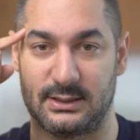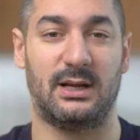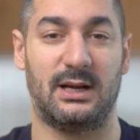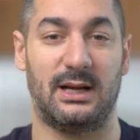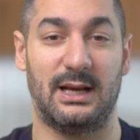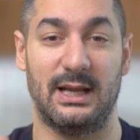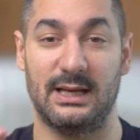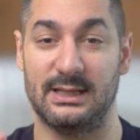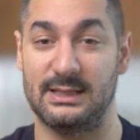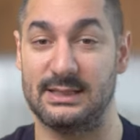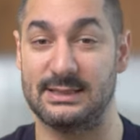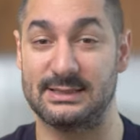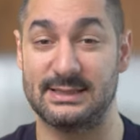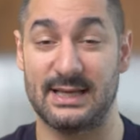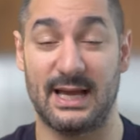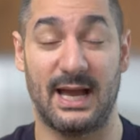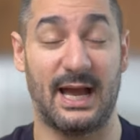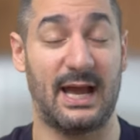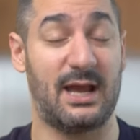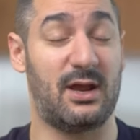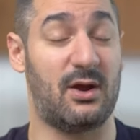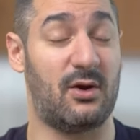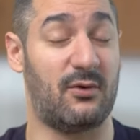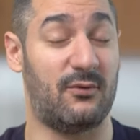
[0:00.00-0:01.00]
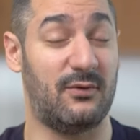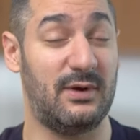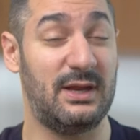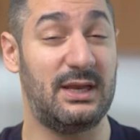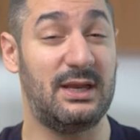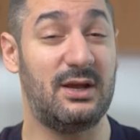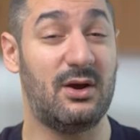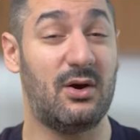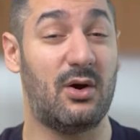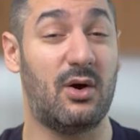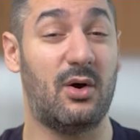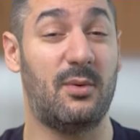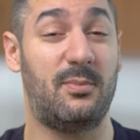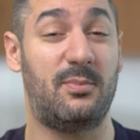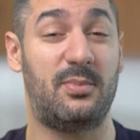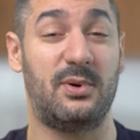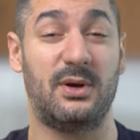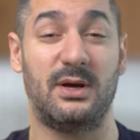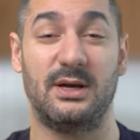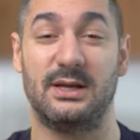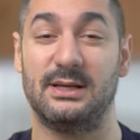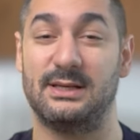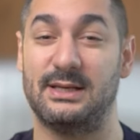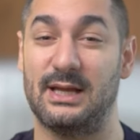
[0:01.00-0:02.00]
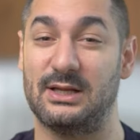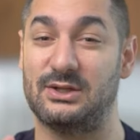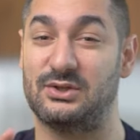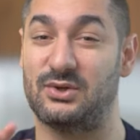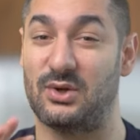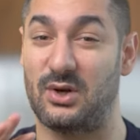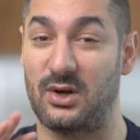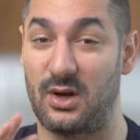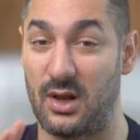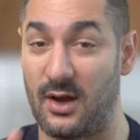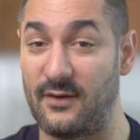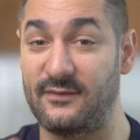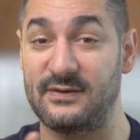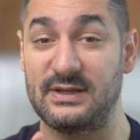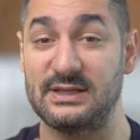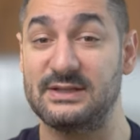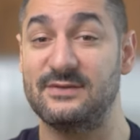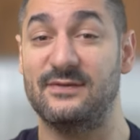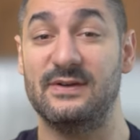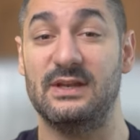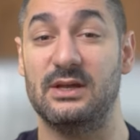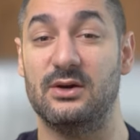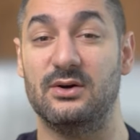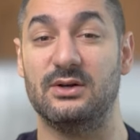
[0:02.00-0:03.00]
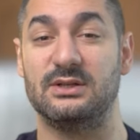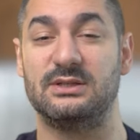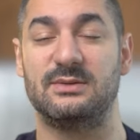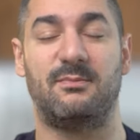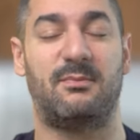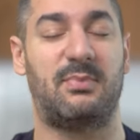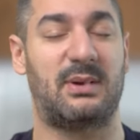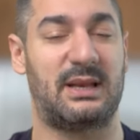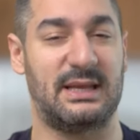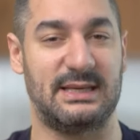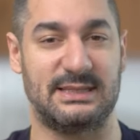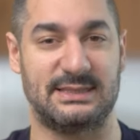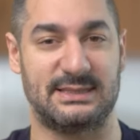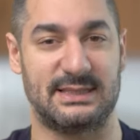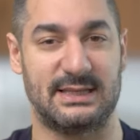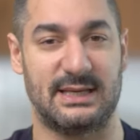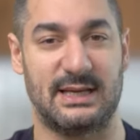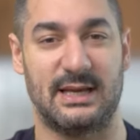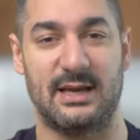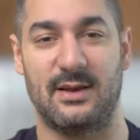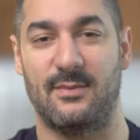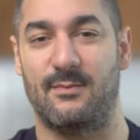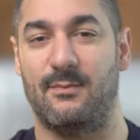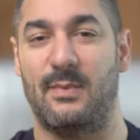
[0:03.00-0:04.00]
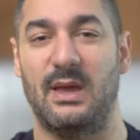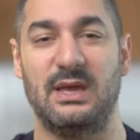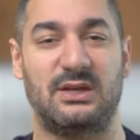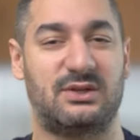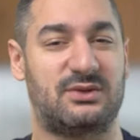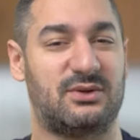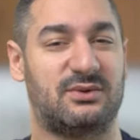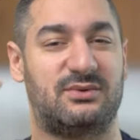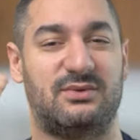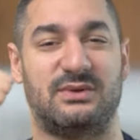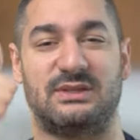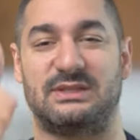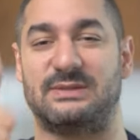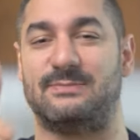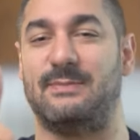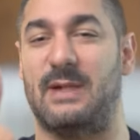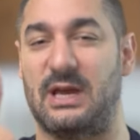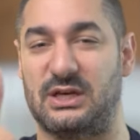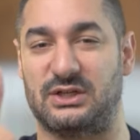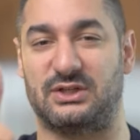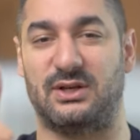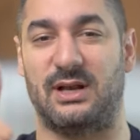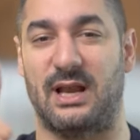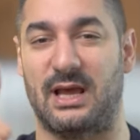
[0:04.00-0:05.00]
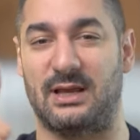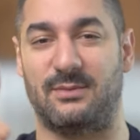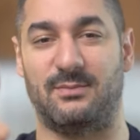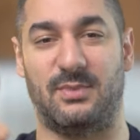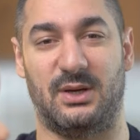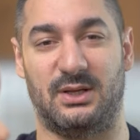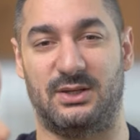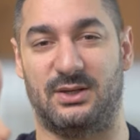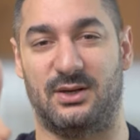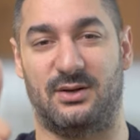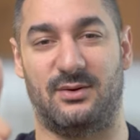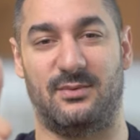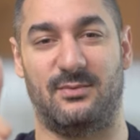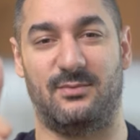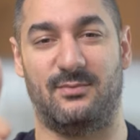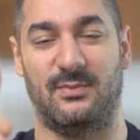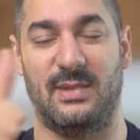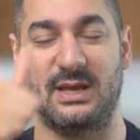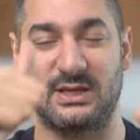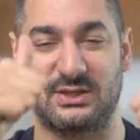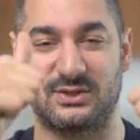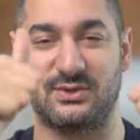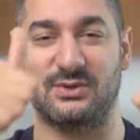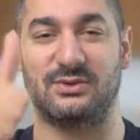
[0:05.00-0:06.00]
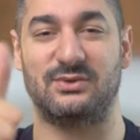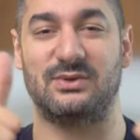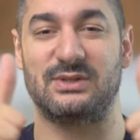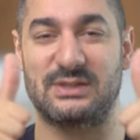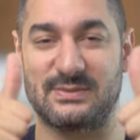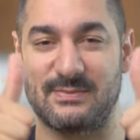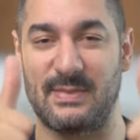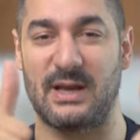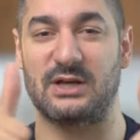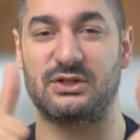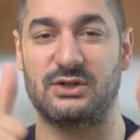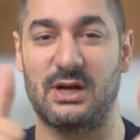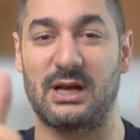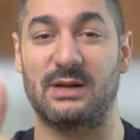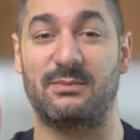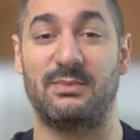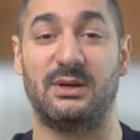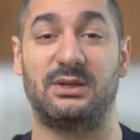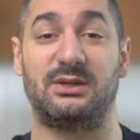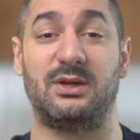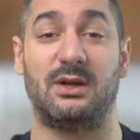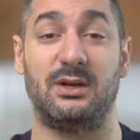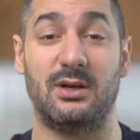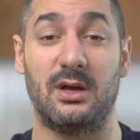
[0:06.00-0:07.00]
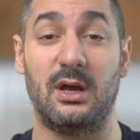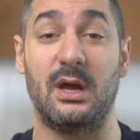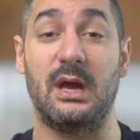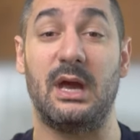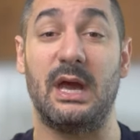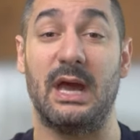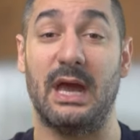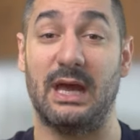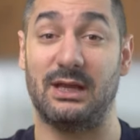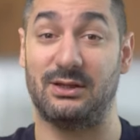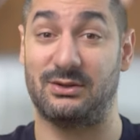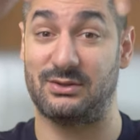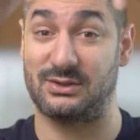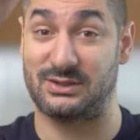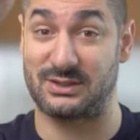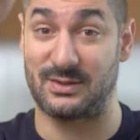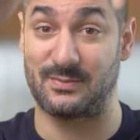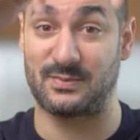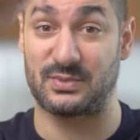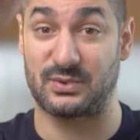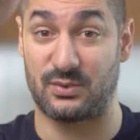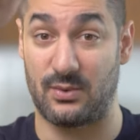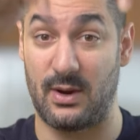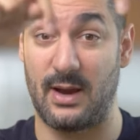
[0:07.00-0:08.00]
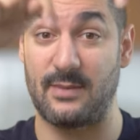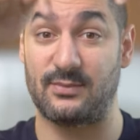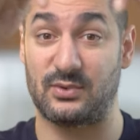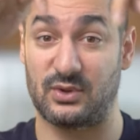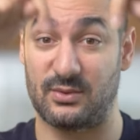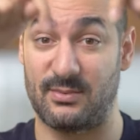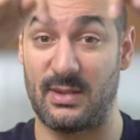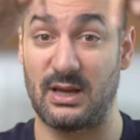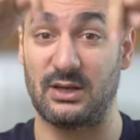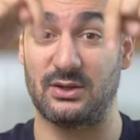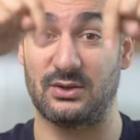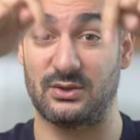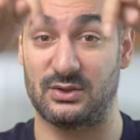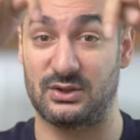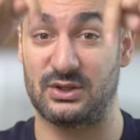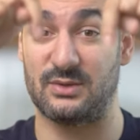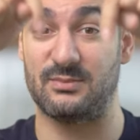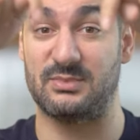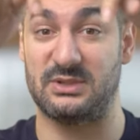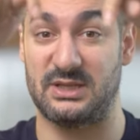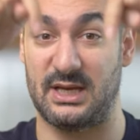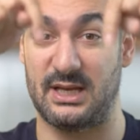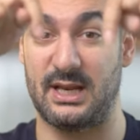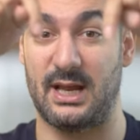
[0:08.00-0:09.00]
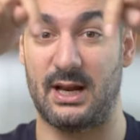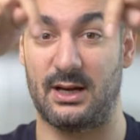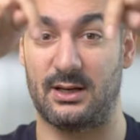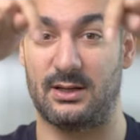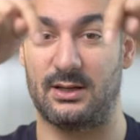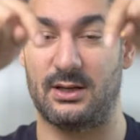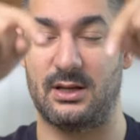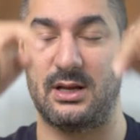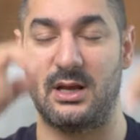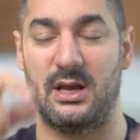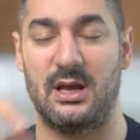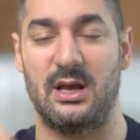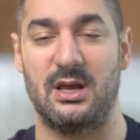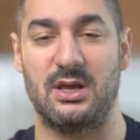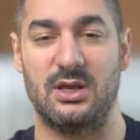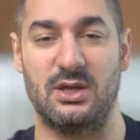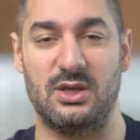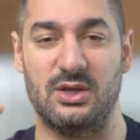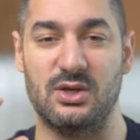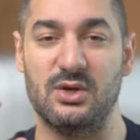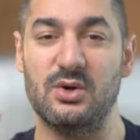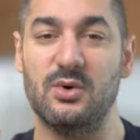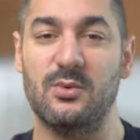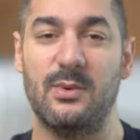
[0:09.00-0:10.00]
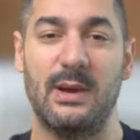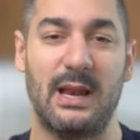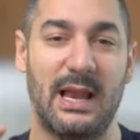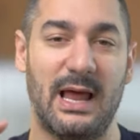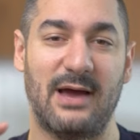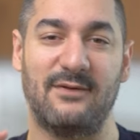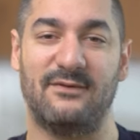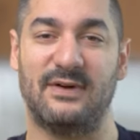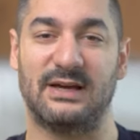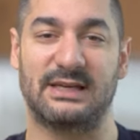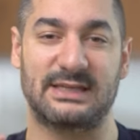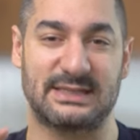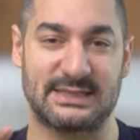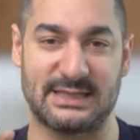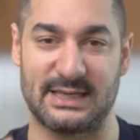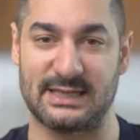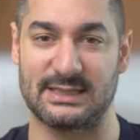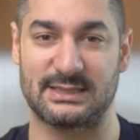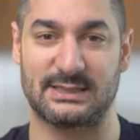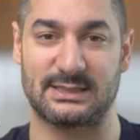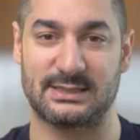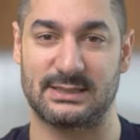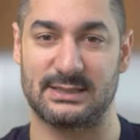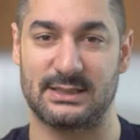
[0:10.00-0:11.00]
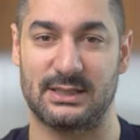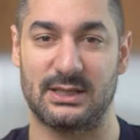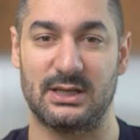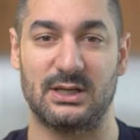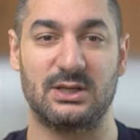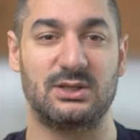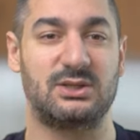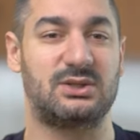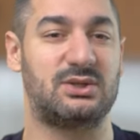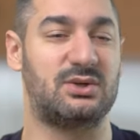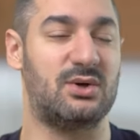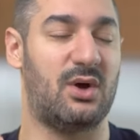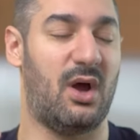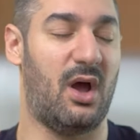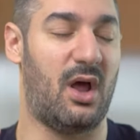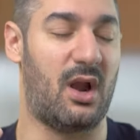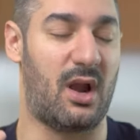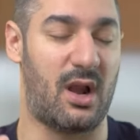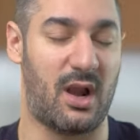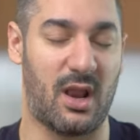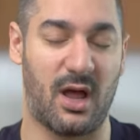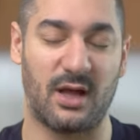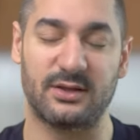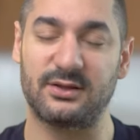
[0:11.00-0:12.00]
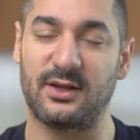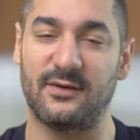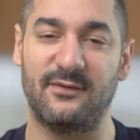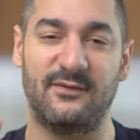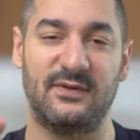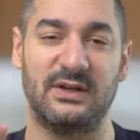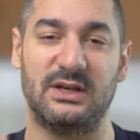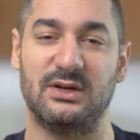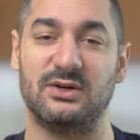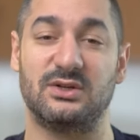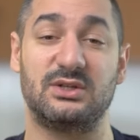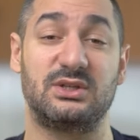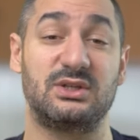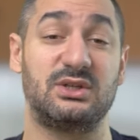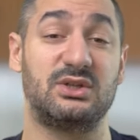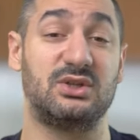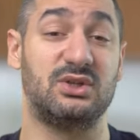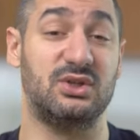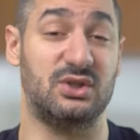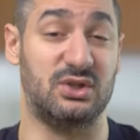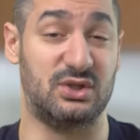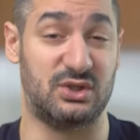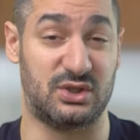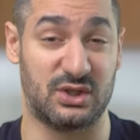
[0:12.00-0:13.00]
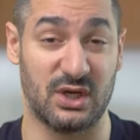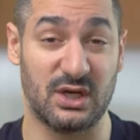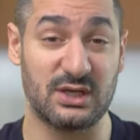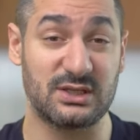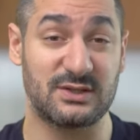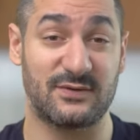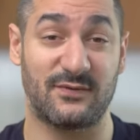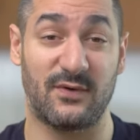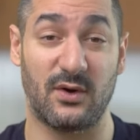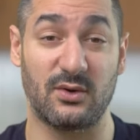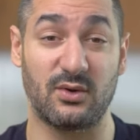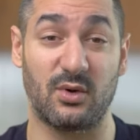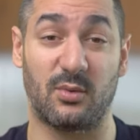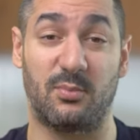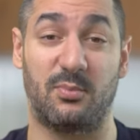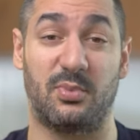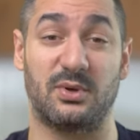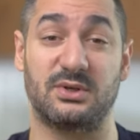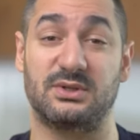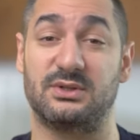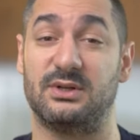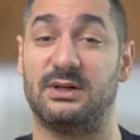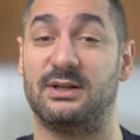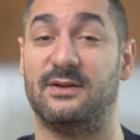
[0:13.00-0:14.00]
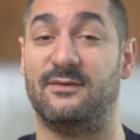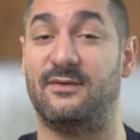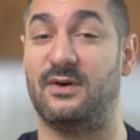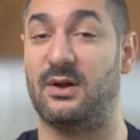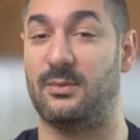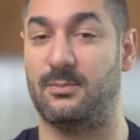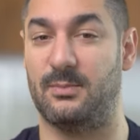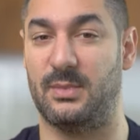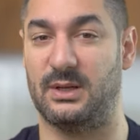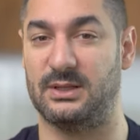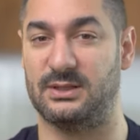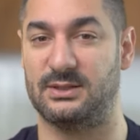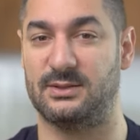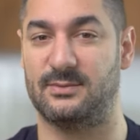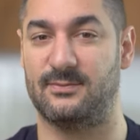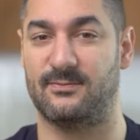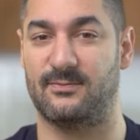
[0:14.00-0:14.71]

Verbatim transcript: Ladies, I really hope that you love these videos. Please make sure to smash the like button. Make sure to smash the like button and to subscribe to my YouTube channel. You will have access to a lot of videos just for your personal development.